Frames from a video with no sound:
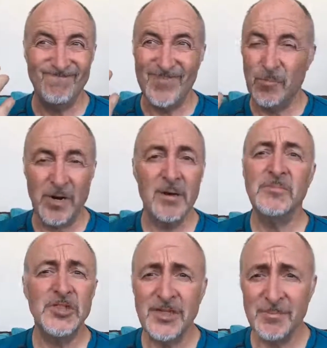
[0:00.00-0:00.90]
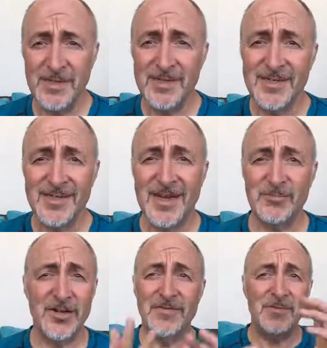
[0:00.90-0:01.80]
one-upmanship. I'm
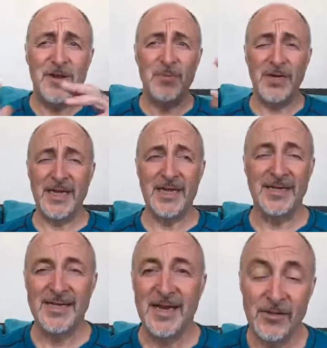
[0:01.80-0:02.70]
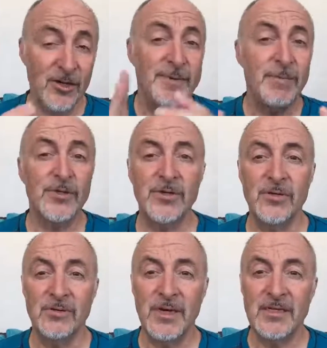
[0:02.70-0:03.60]
trying to find a way of putting it a lot of people
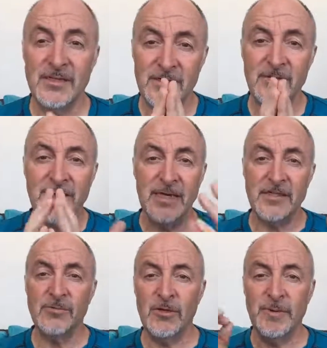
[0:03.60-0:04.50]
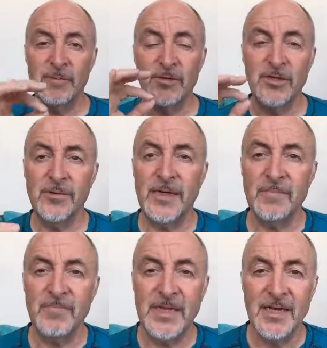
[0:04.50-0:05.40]
do. And the, the reality is, what a lot of people are
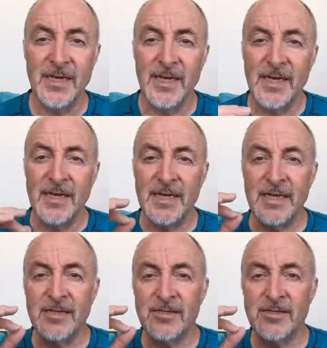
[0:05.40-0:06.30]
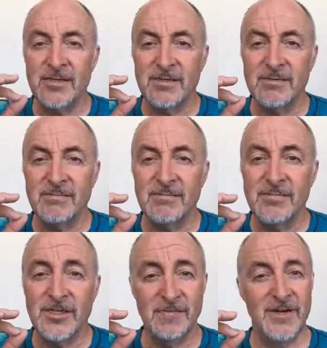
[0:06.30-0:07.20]
doing is
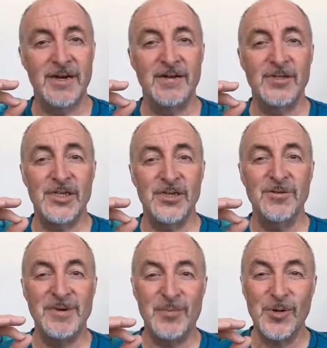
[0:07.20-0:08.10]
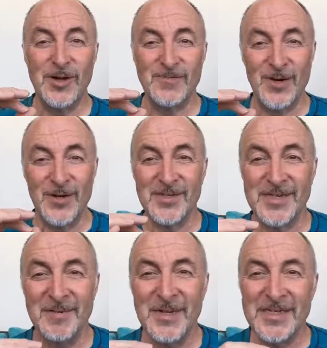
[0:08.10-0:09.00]
Sylvana, I haven't seen you in my broadcast for a long
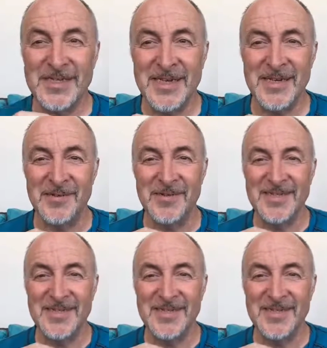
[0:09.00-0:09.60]
time. Nice to see you.